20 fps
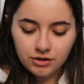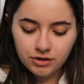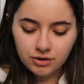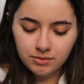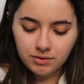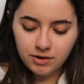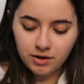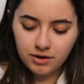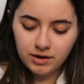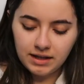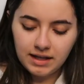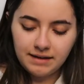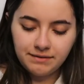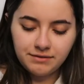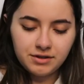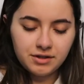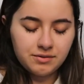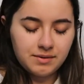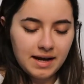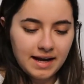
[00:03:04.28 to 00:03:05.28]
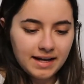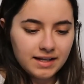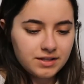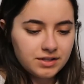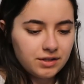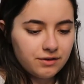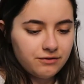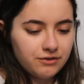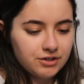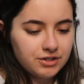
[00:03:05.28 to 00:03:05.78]
So we'll go left to right.
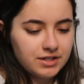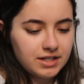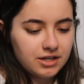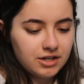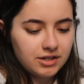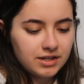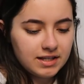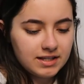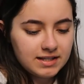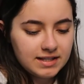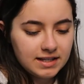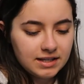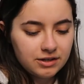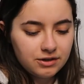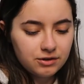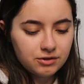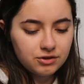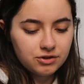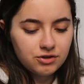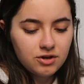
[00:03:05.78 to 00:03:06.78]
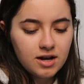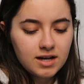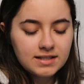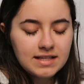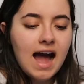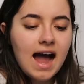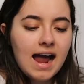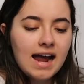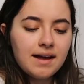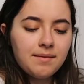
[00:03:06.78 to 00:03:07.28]
So first thing are these silicone straws.
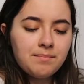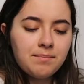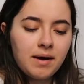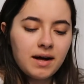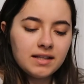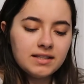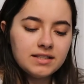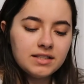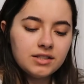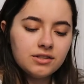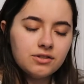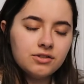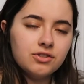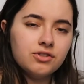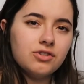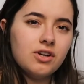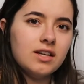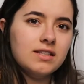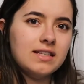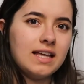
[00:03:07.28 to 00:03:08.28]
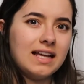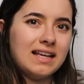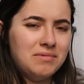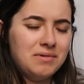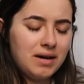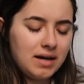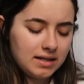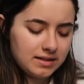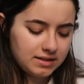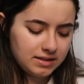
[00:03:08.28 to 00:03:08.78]
I bought silicone straws like
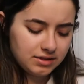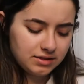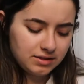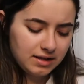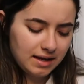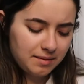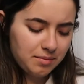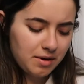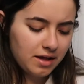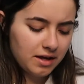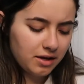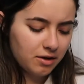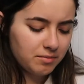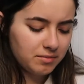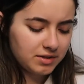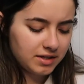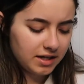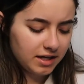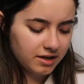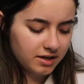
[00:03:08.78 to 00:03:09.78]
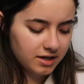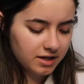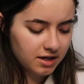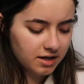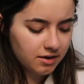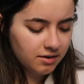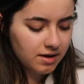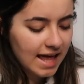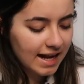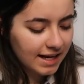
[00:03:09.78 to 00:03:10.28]
once, like probably almost a year
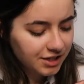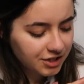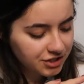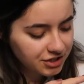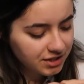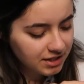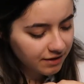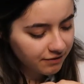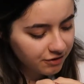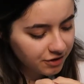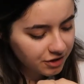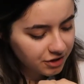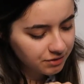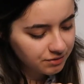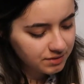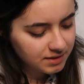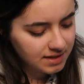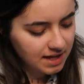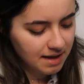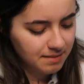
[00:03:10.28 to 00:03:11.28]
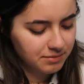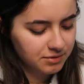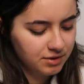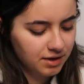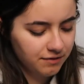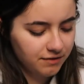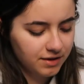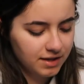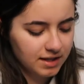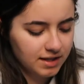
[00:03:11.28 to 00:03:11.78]
ago, and I just never used them. So
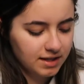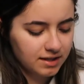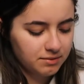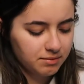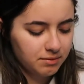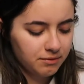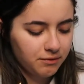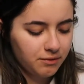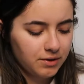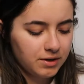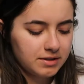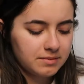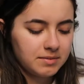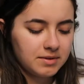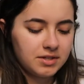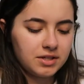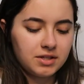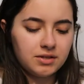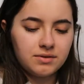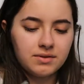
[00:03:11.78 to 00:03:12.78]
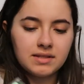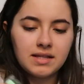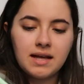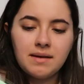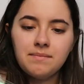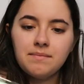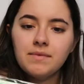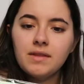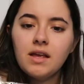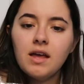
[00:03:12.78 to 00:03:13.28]
I feel like this will force me to use
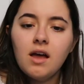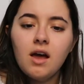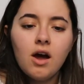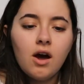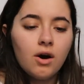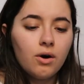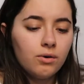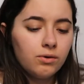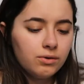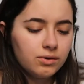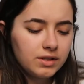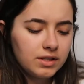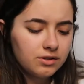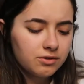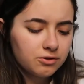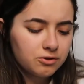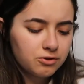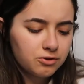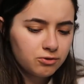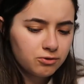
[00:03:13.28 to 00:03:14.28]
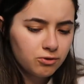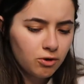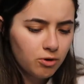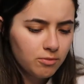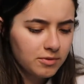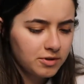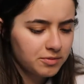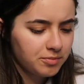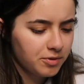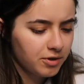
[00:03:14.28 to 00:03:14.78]
them. Oh, these are so
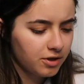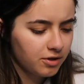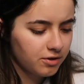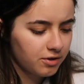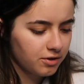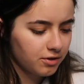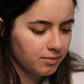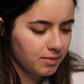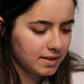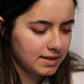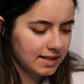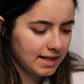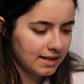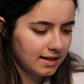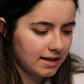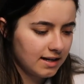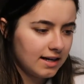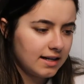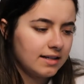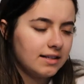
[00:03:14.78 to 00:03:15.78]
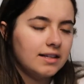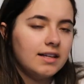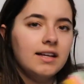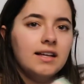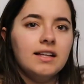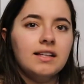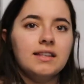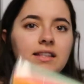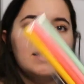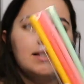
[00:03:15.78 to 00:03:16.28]
much prettier than the ones I got.
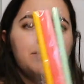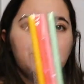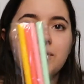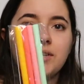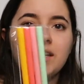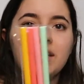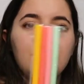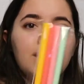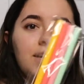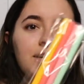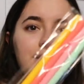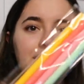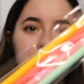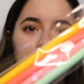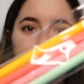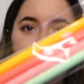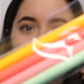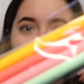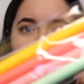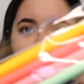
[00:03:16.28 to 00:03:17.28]
These pretty colors.